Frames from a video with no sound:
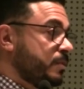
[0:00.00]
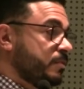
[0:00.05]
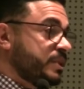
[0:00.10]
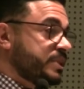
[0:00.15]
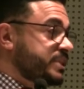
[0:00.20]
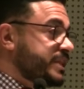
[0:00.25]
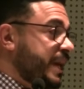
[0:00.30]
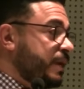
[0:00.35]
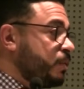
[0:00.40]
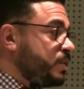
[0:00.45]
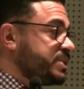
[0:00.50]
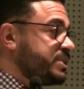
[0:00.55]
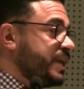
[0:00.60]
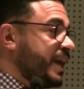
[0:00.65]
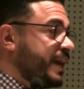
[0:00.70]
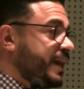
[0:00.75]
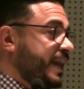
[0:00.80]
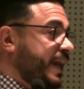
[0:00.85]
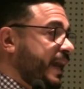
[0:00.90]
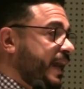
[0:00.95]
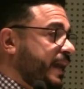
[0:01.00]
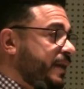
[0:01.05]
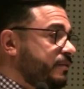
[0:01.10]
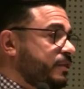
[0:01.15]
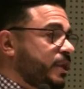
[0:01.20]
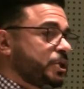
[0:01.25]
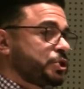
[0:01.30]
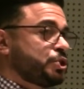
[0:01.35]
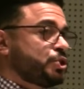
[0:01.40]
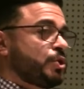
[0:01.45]
This guy was not gay.
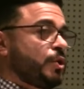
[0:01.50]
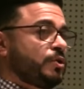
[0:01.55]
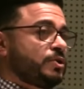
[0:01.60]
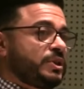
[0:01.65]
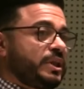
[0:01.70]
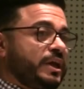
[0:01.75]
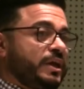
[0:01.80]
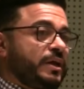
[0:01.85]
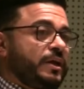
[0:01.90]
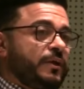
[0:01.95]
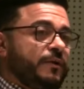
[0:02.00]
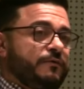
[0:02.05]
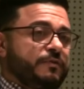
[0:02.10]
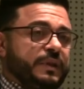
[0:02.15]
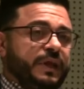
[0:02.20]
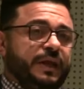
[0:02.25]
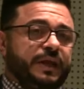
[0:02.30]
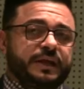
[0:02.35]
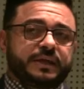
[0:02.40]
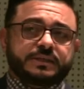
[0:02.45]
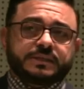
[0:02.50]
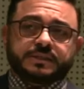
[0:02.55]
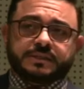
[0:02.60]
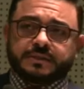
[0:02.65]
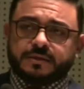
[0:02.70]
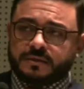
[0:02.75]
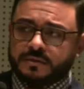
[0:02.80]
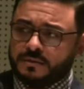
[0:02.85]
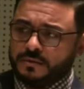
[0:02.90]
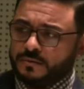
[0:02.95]
They showed that
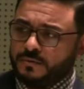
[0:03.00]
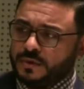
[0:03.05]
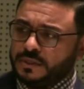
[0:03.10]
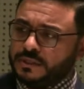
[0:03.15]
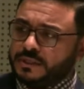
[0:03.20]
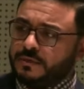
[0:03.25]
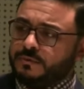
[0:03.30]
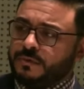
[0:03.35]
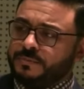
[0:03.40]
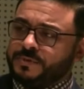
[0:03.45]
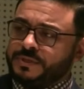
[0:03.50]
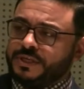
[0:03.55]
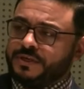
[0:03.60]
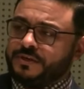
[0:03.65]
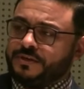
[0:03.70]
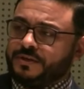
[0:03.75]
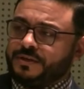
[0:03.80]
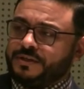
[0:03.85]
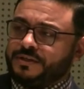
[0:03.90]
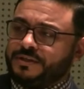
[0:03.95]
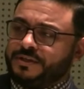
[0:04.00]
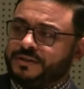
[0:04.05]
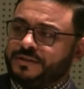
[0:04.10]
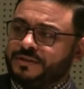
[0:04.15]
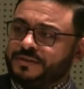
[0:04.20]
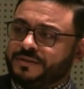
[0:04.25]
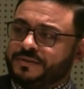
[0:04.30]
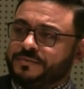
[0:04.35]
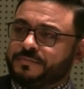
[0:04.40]
his, what is that website called?